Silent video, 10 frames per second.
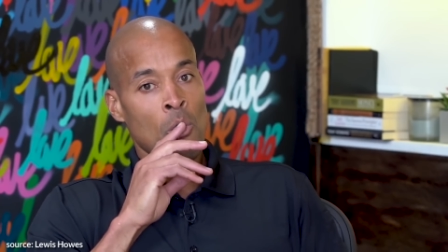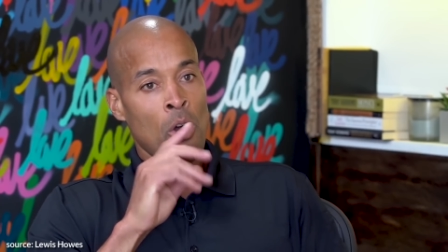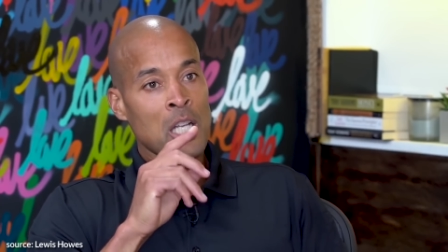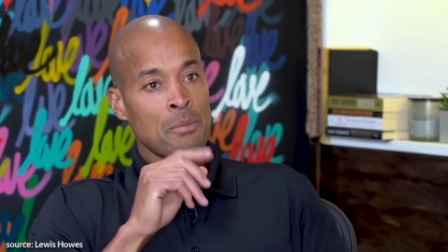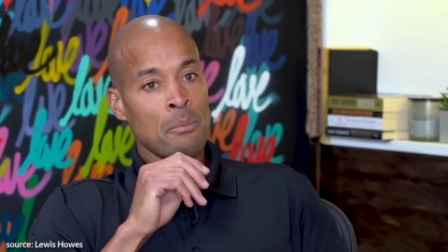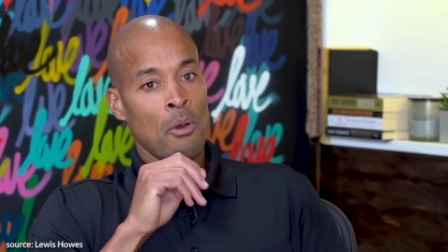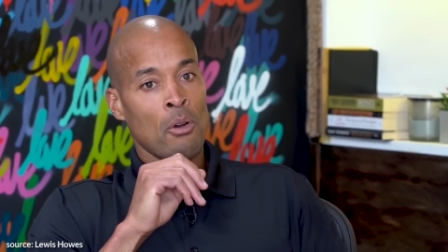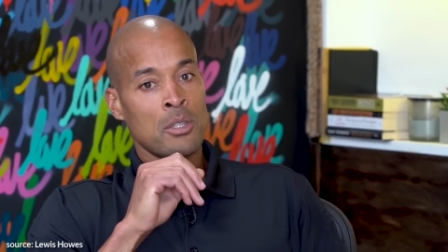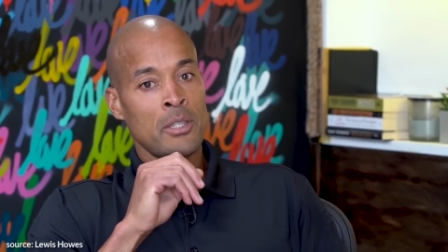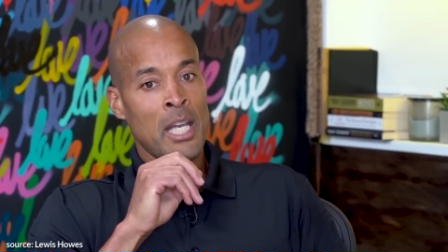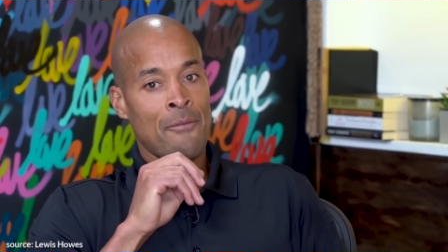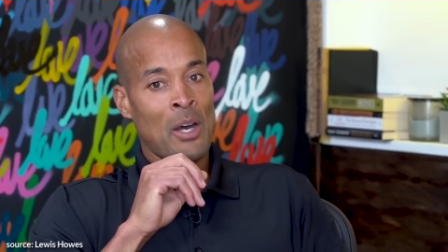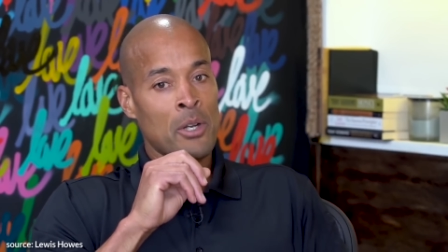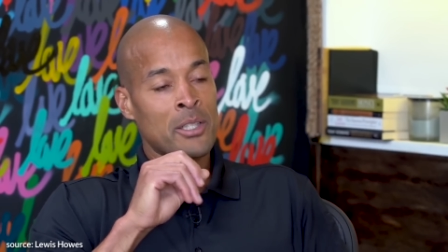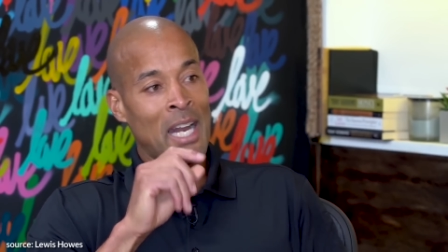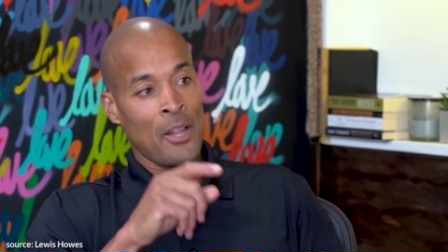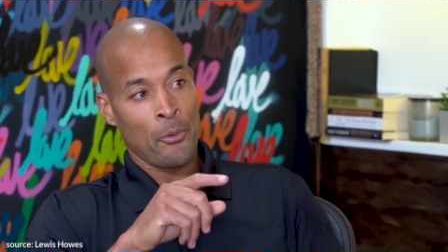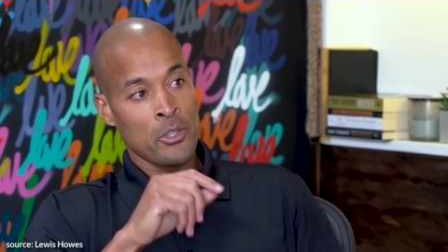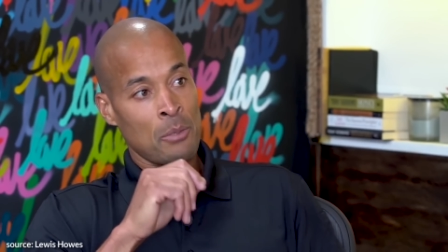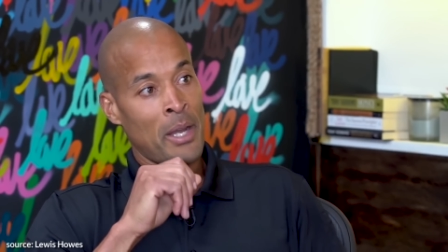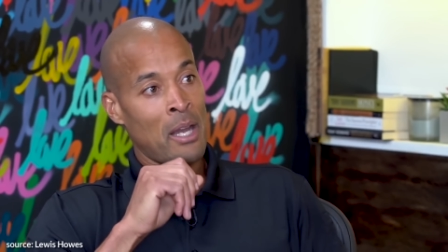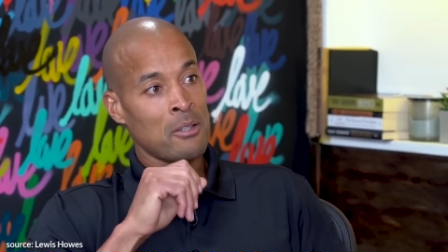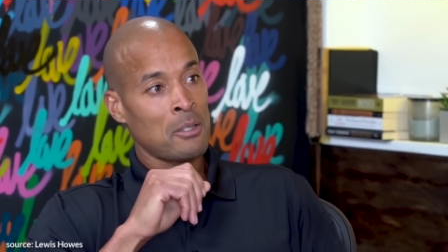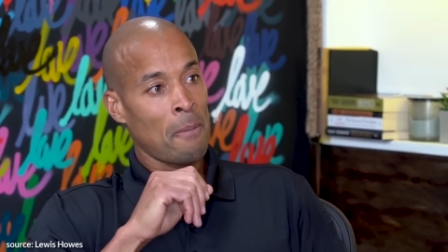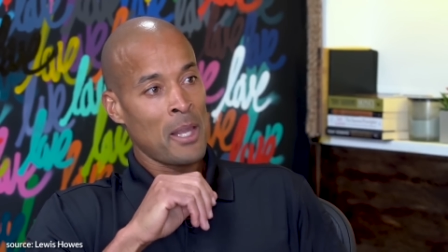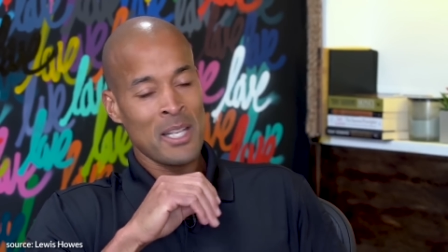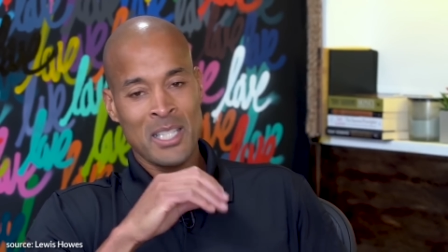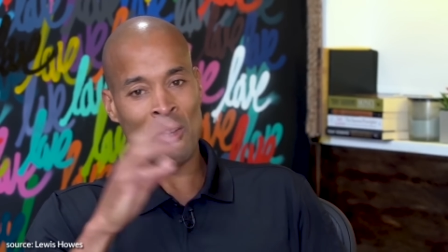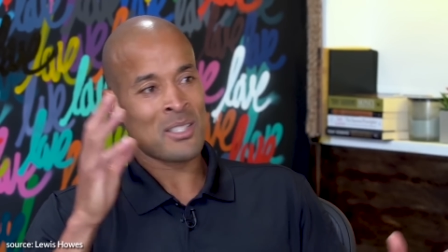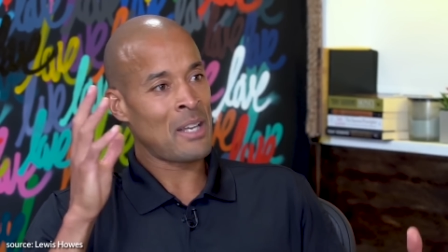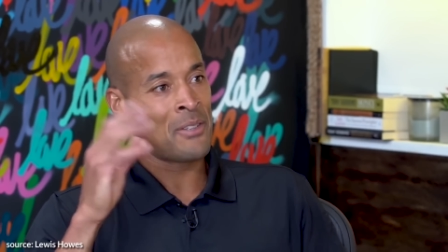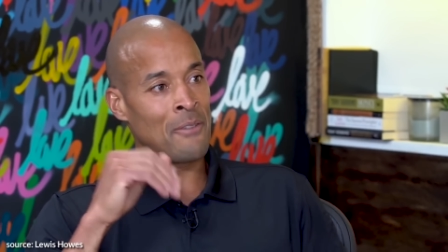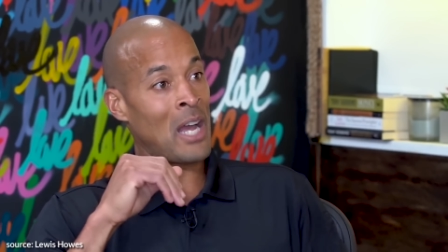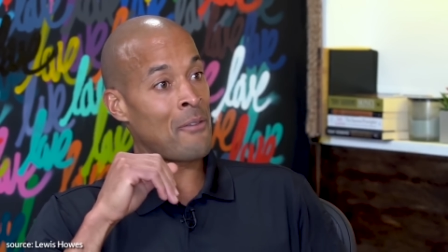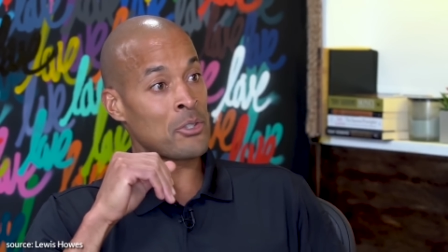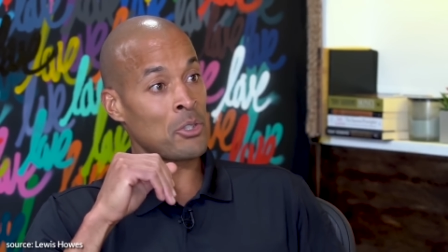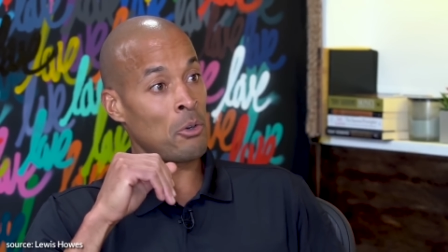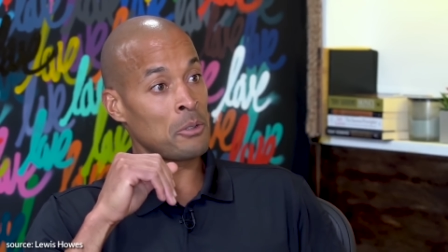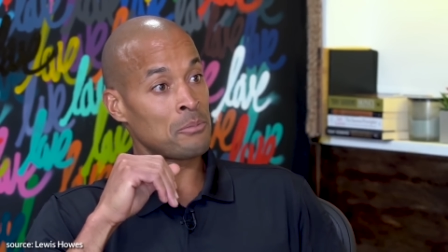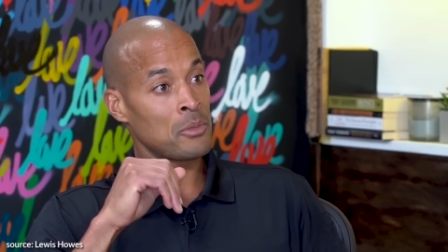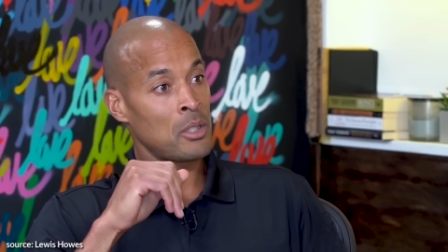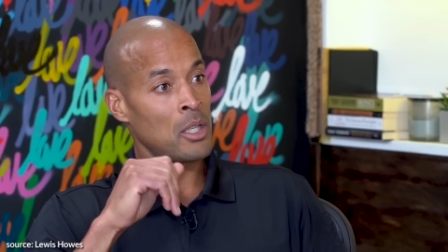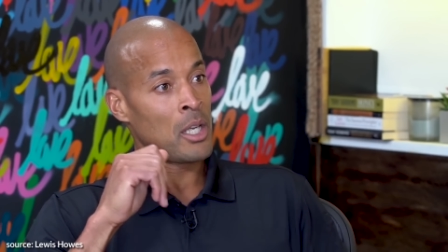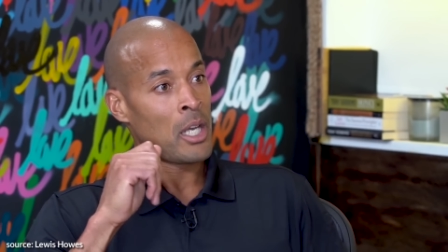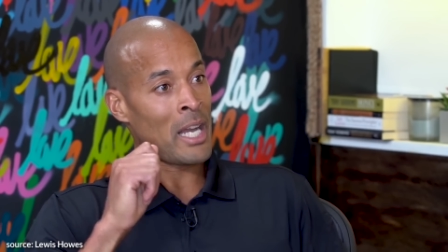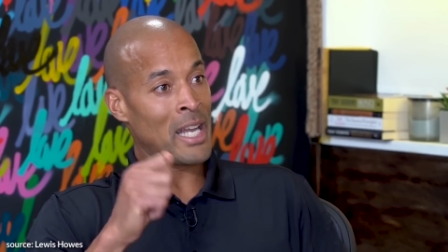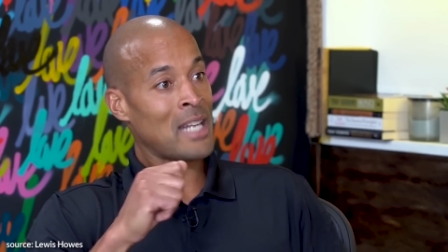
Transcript: What haunts me the most is that if I would have died at 300 pounds, let's say I was 75 years old, I